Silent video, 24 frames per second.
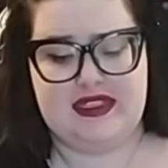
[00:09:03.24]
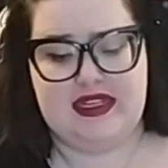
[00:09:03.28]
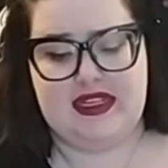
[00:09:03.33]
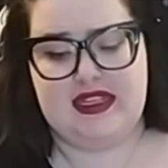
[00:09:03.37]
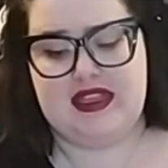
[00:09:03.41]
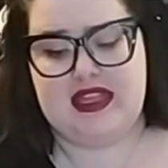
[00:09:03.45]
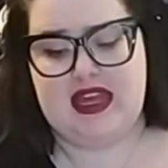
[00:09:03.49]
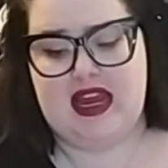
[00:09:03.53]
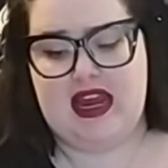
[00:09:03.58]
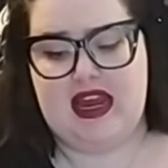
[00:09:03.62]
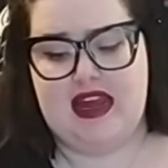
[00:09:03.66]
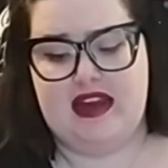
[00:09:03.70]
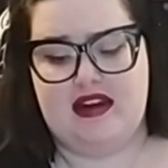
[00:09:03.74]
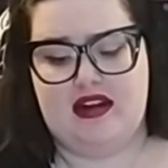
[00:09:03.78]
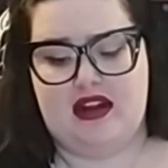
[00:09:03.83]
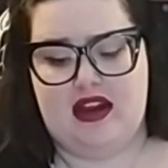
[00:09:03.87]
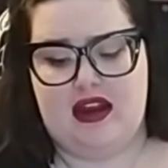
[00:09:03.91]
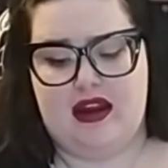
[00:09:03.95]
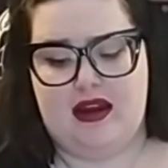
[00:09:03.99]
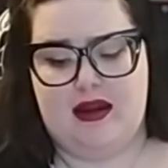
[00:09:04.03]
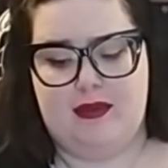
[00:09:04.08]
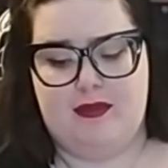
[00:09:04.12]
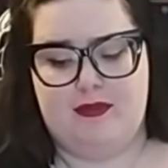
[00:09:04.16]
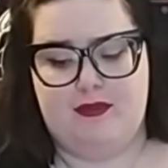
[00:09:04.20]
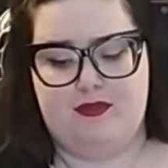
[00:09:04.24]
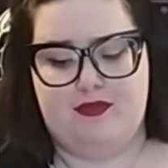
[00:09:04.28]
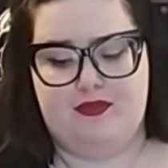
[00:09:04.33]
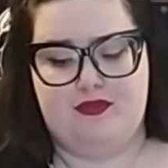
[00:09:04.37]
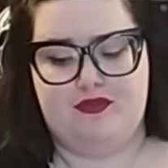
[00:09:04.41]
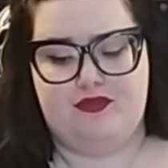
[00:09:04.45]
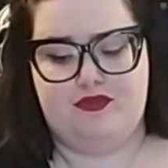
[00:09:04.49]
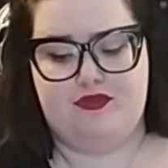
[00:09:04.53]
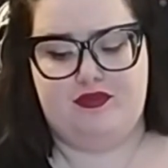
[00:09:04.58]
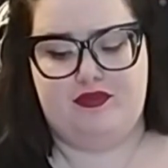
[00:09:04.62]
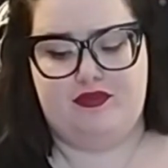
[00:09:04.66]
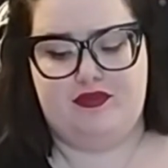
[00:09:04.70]
like that.
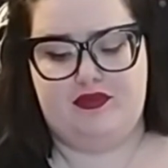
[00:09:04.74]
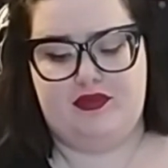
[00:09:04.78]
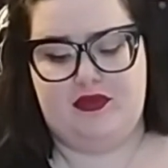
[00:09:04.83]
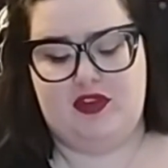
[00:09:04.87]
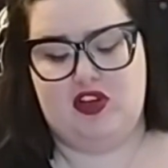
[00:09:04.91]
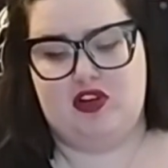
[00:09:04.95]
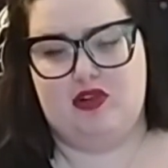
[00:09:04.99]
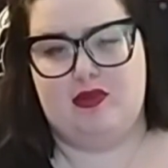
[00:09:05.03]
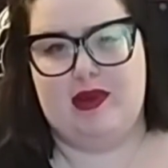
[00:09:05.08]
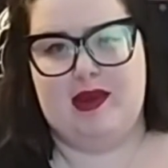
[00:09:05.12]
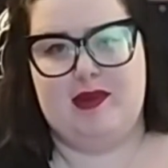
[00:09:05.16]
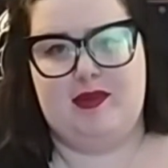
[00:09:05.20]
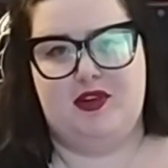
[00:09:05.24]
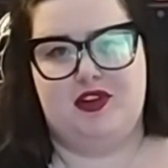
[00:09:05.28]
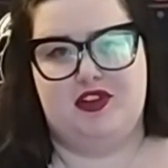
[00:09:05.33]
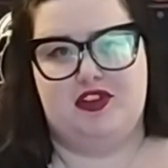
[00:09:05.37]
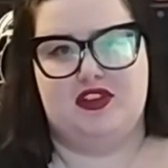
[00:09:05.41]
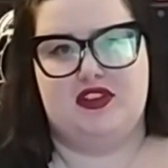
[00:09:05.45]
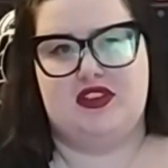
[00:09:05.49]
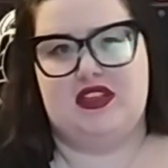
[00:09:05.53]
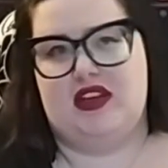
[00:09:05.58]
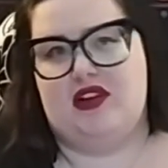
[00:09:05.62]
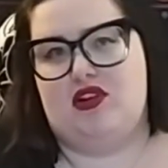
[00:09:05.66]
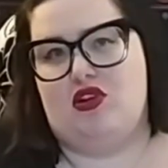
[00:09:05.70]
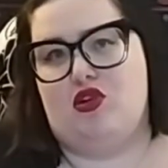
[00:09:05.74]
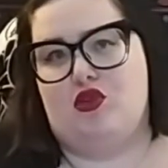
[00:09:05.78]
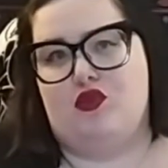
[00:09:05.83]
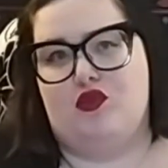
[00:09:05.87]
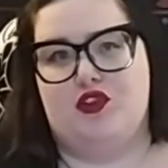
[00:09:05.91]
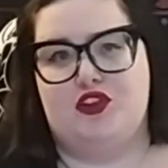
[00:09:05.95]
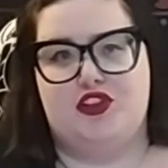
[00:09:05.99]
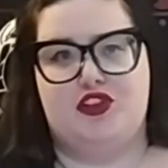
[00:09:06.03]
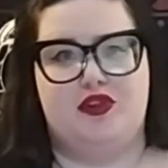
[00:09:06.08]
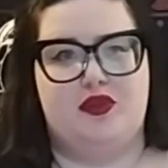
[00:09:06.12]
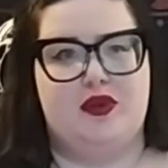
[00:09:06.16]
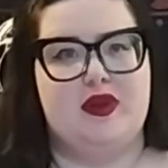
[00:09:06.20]
Maybe you're just like
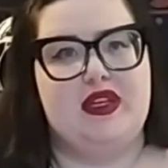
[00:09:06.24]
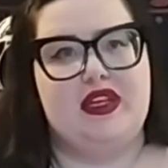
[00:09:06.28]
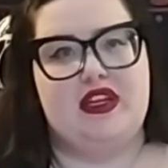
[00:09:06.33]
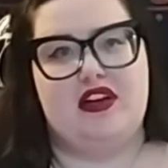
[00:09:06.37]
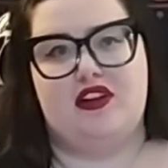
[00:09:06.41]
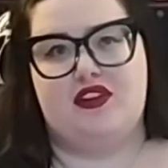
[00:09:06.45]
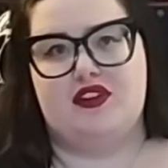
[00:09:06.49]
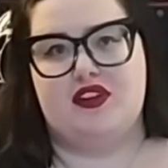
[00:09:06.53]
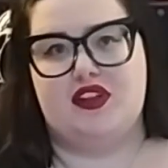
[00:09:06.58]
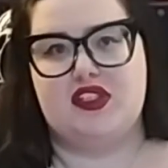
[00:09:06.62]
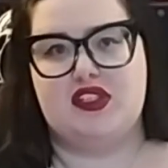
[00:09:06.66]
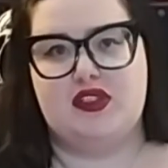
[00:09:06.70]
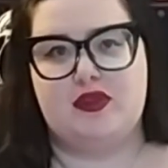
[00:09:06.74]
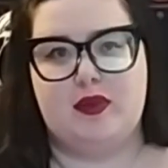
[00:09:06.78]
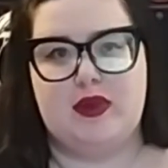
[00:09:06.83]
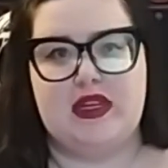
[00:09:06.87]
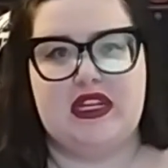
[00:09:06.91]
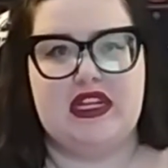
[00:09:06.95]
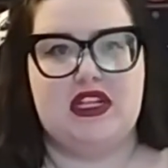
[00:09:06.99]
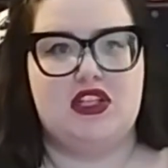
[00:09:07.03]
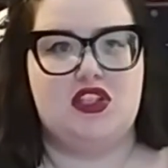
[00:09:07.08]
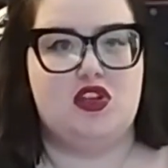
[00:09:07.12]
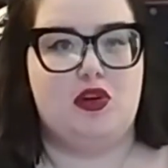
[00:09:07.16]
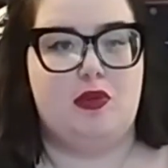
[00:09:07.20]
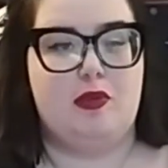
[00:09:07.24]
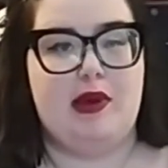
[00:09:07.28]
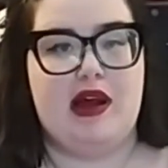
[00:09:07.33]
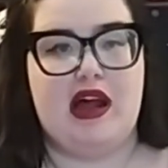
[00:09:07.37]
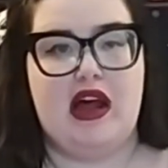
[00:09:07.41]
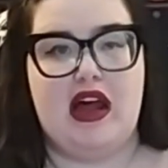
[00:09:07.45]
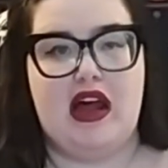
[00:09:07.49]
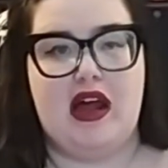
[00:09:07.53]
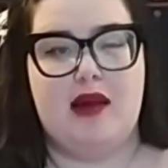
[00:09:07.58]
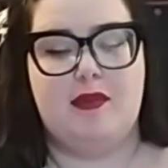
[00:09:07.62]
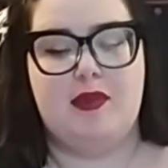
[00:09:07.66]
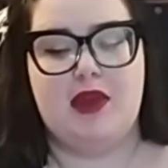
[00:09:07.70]
overdoing it on the sweets or
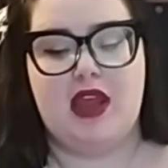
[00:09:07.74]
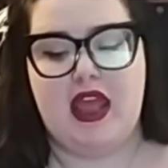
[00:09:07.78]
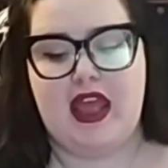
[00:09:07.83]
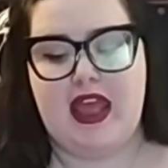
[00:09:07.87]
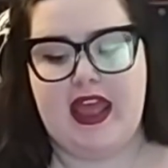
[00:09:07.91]
pop.